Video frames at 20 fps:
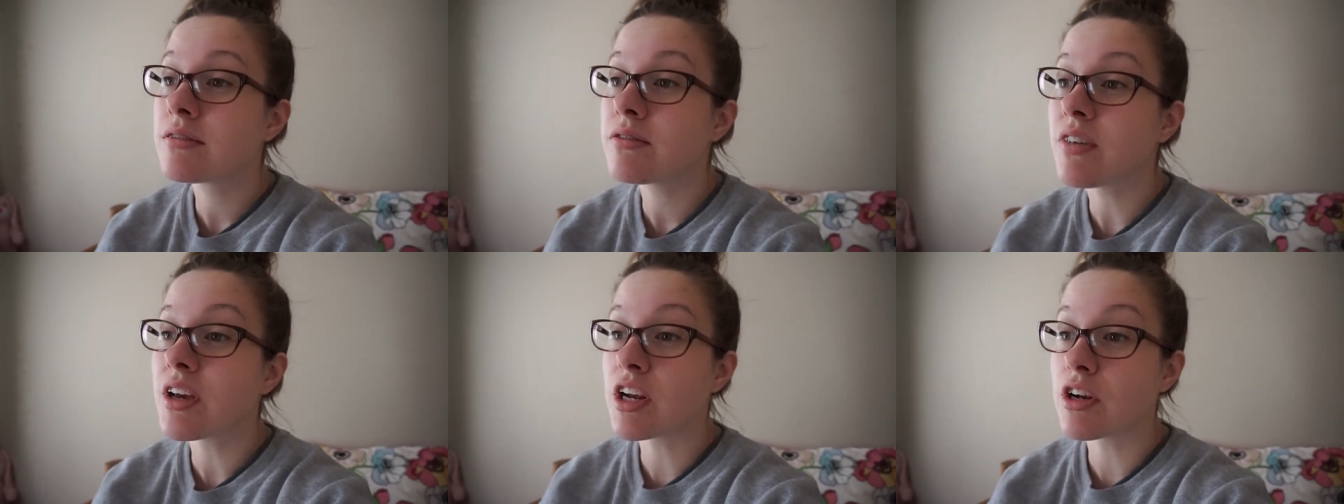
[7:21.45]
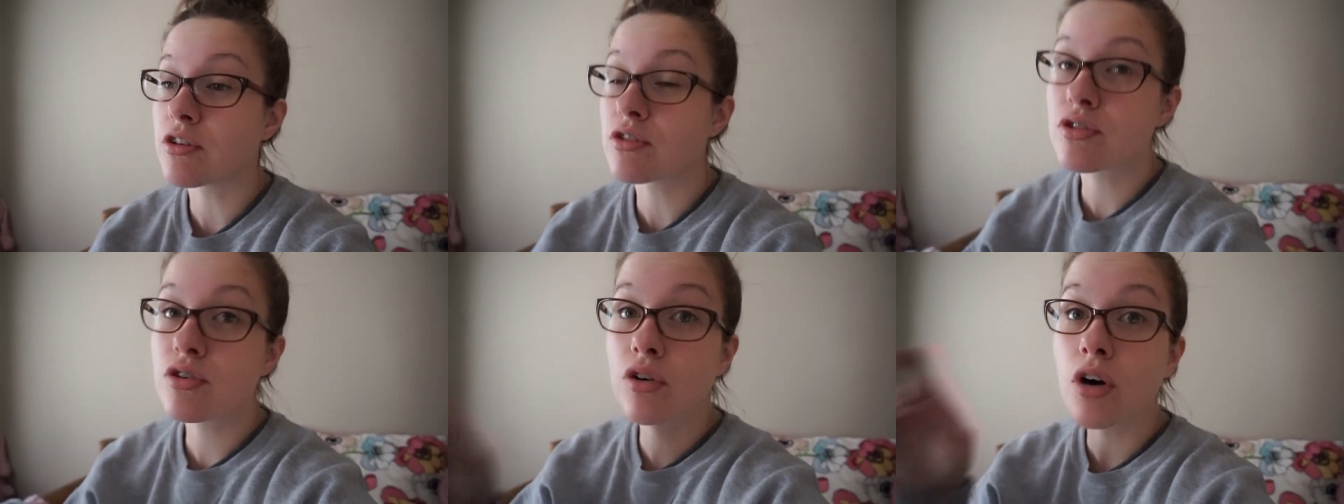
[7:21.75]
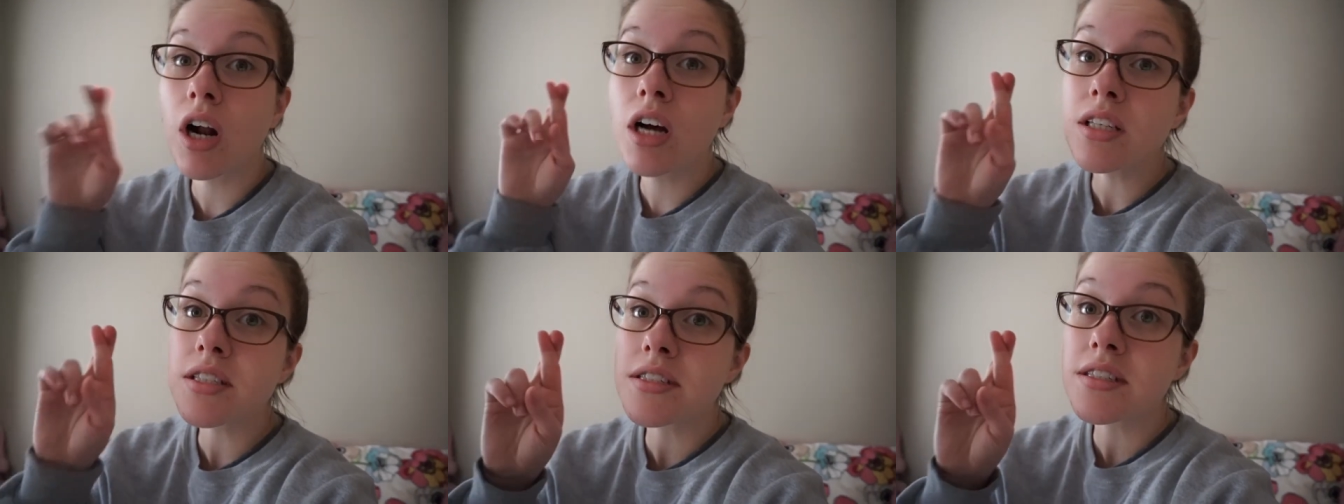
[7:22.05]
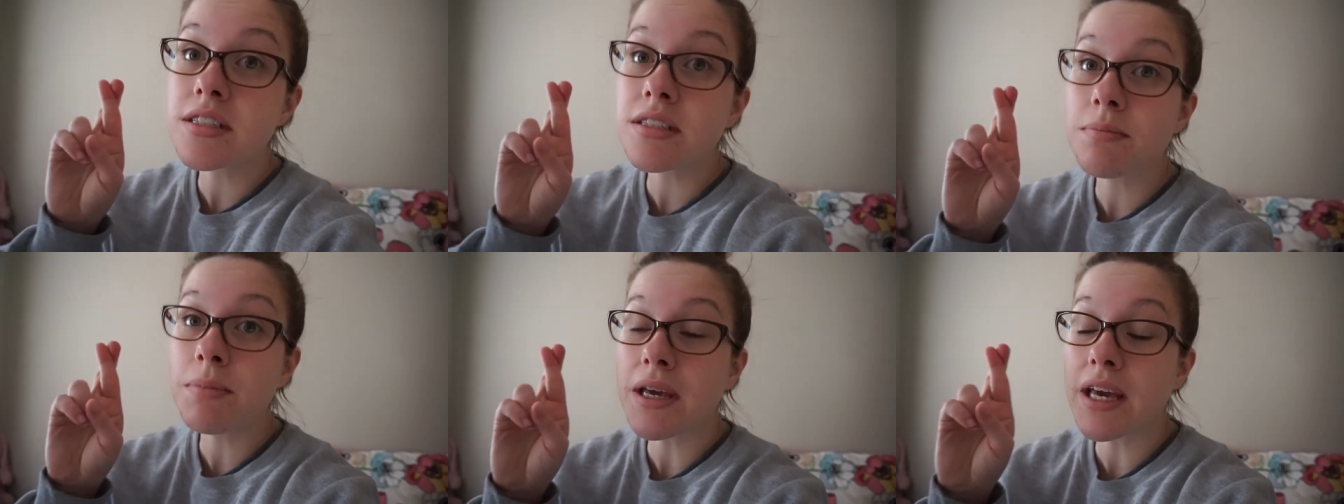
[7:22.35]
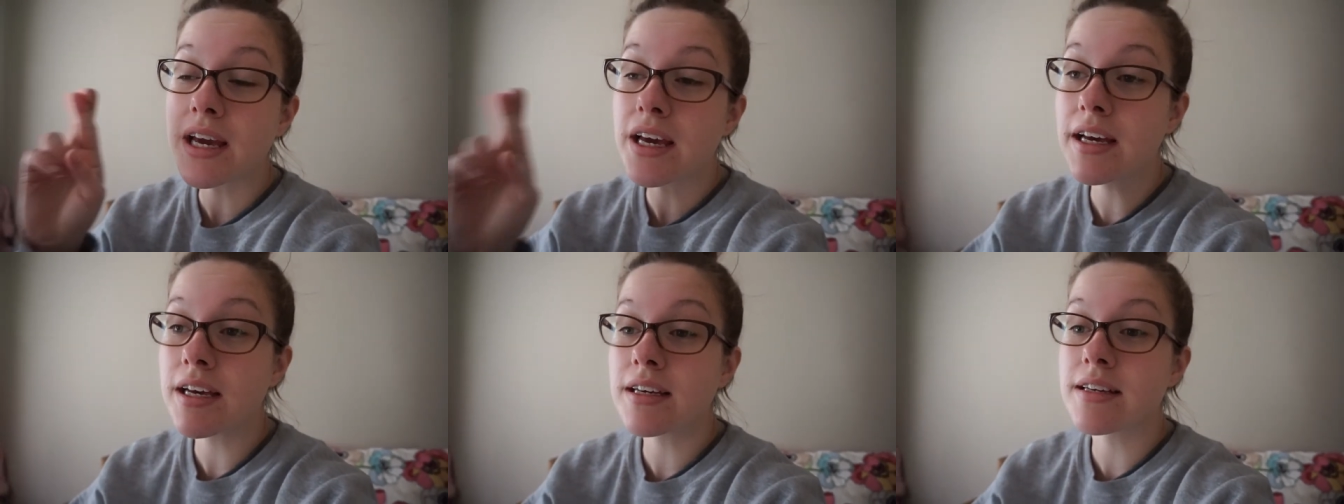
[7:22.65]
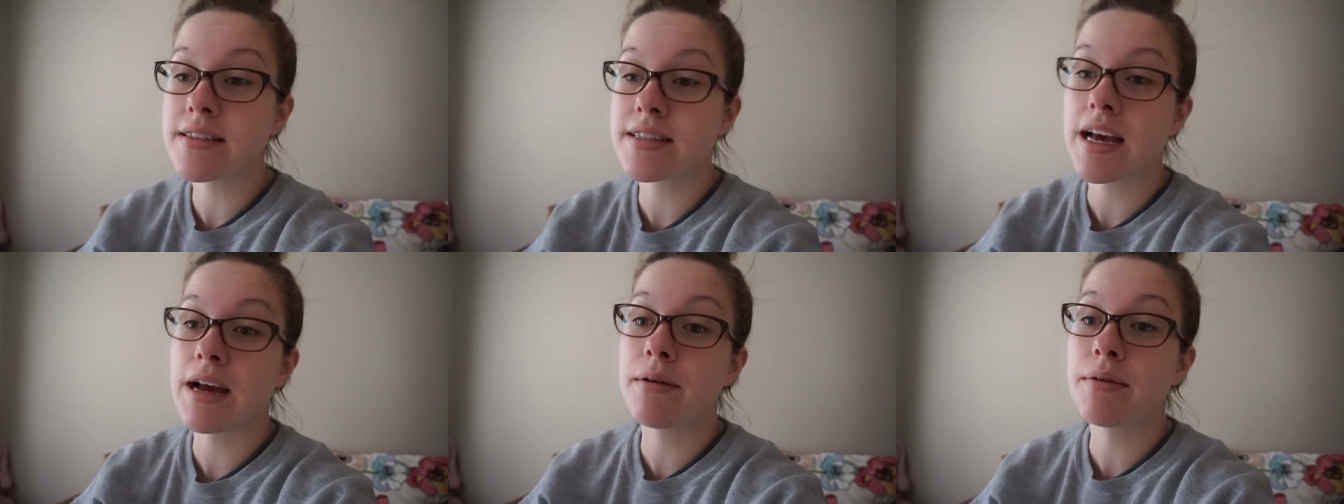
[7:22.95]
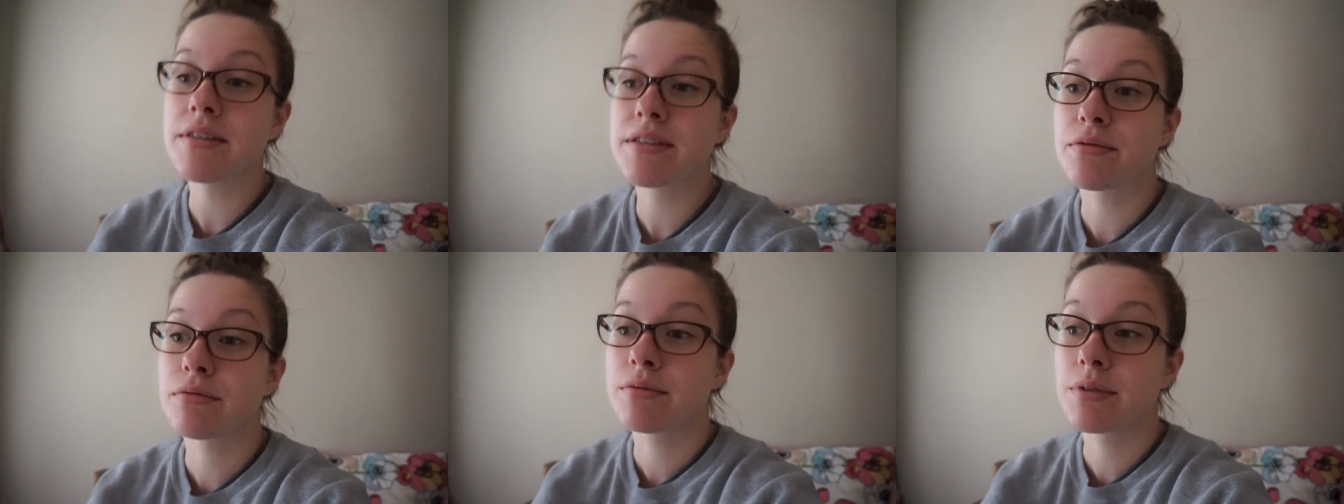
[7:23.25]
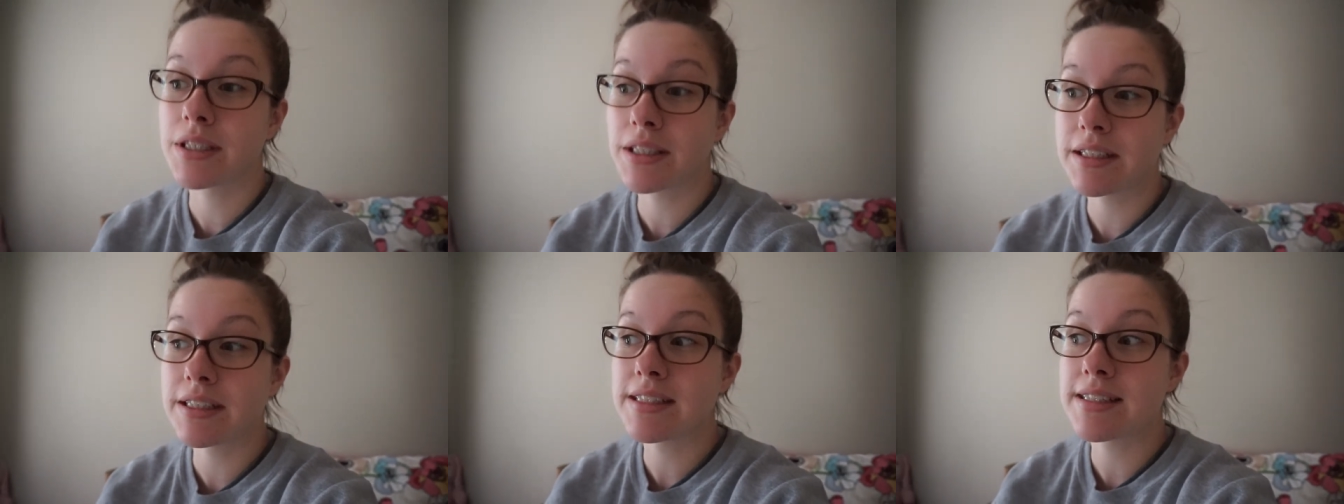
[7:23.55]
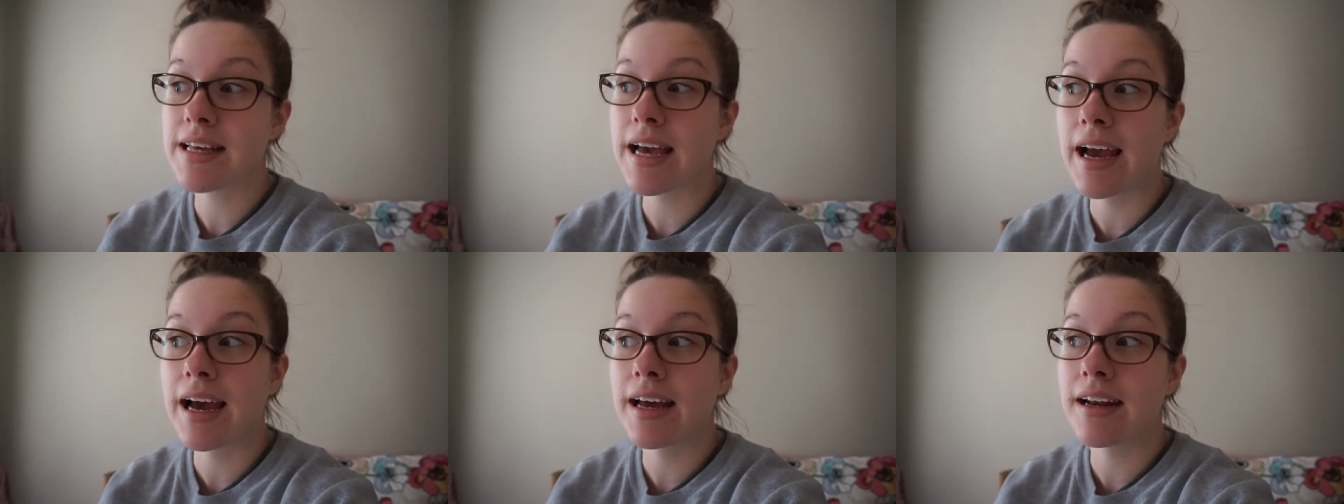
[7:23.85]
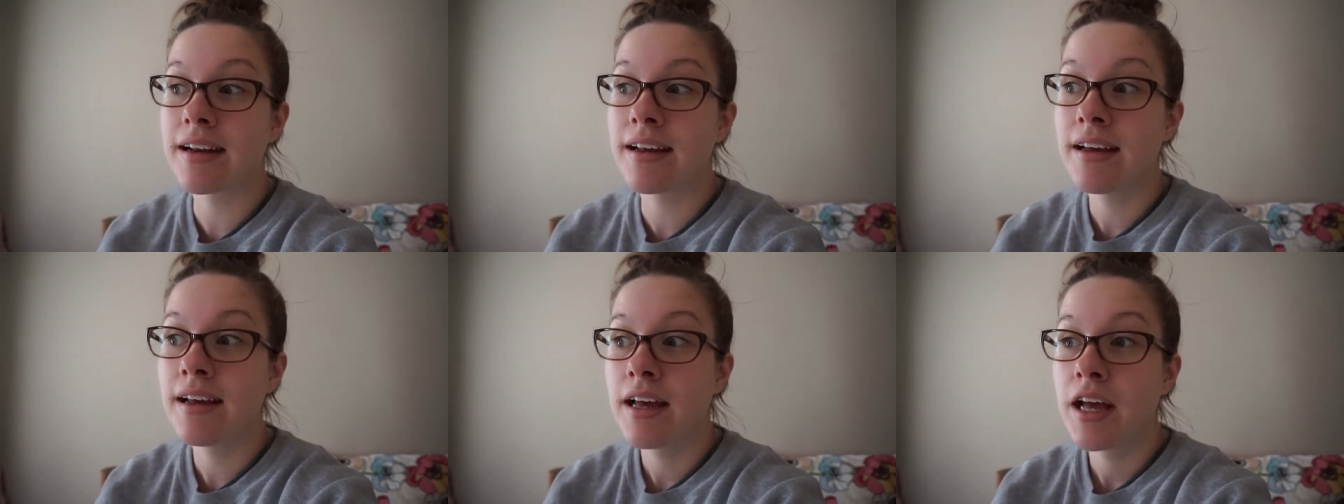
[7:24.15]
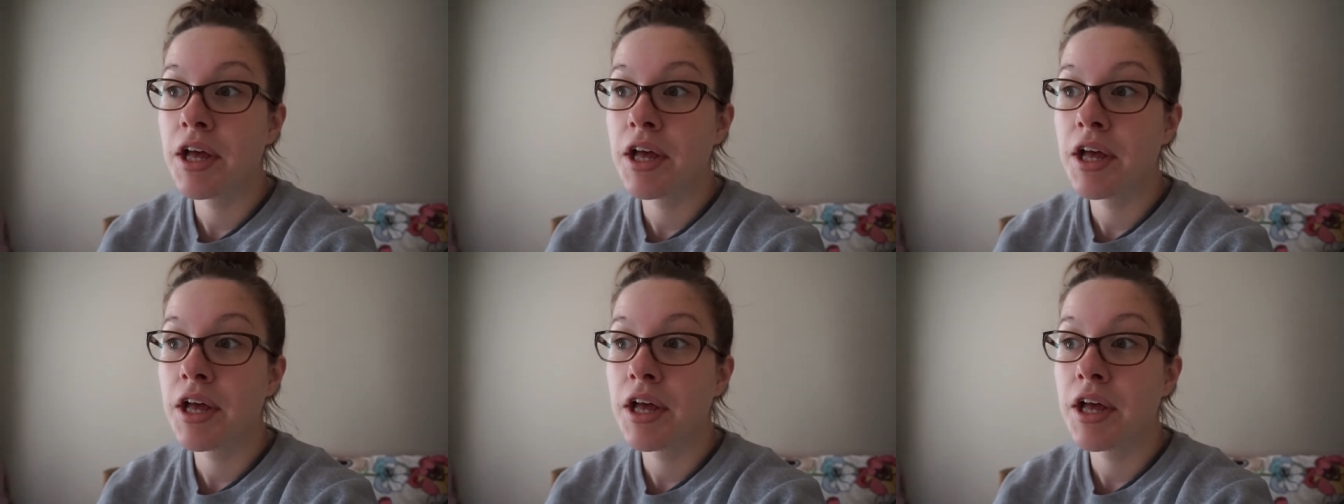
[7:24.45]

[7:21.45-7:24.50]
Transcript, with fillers: Fingers crossed, because I was really sad.